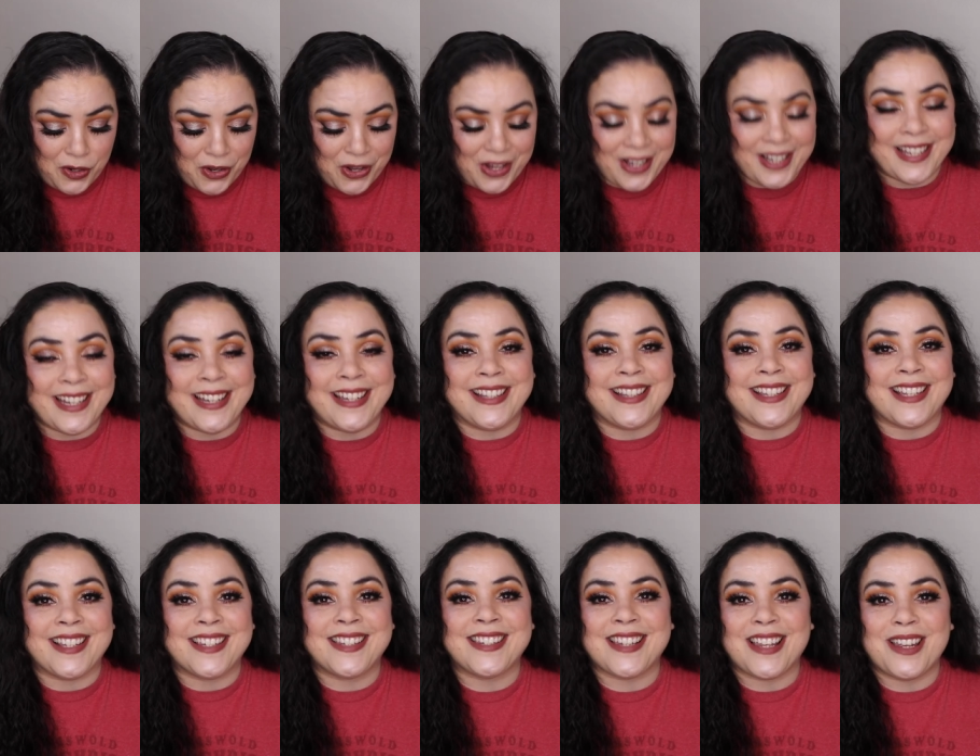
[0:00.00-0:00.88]
all at
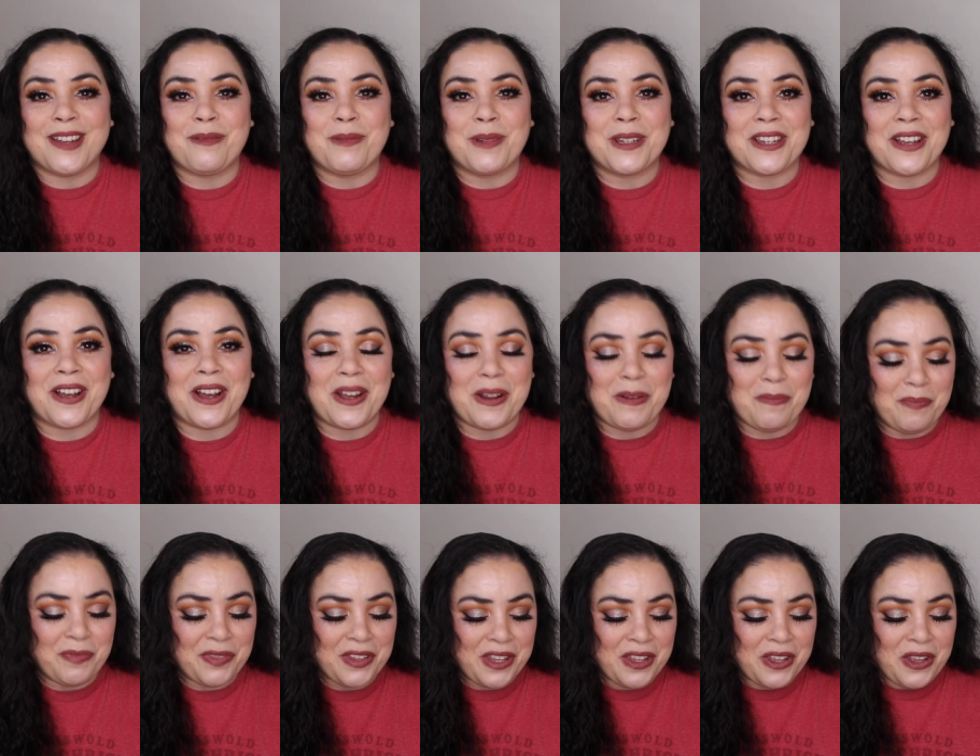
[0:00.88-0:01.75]
the same
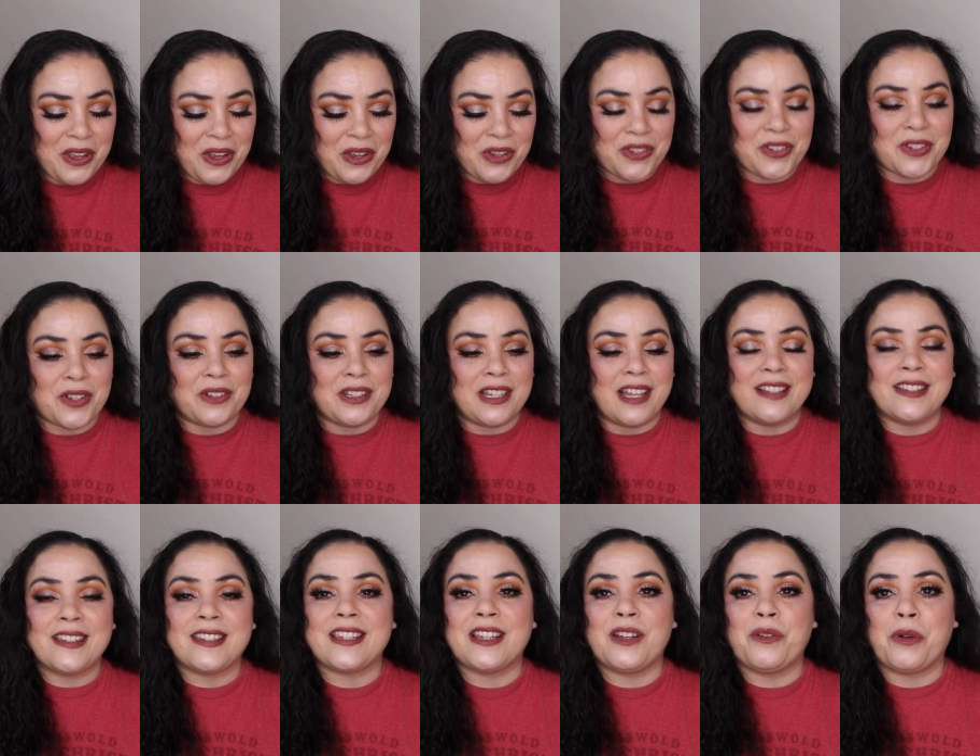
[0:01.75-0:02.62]
time. So
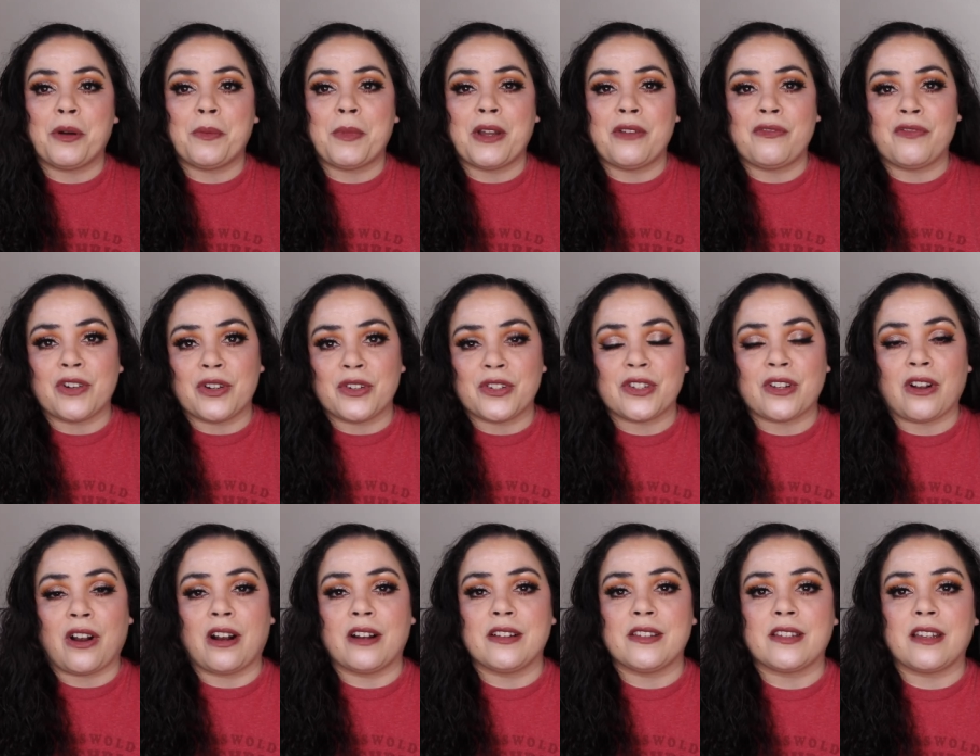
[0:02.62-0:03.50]
let's see what my first
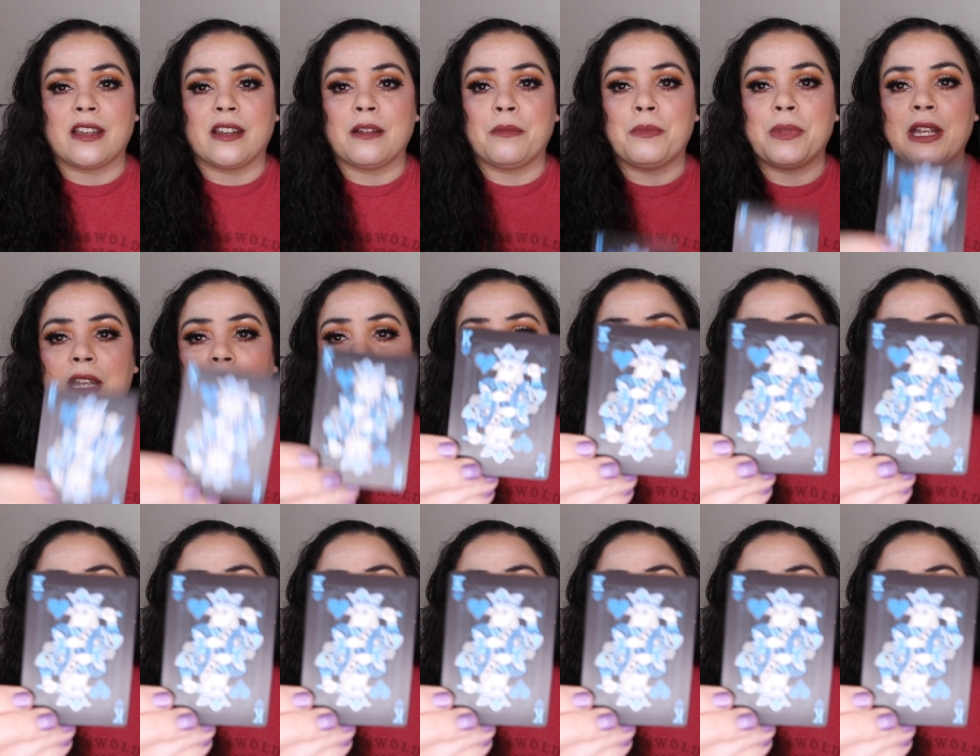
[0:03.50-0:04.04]
card's gonna be.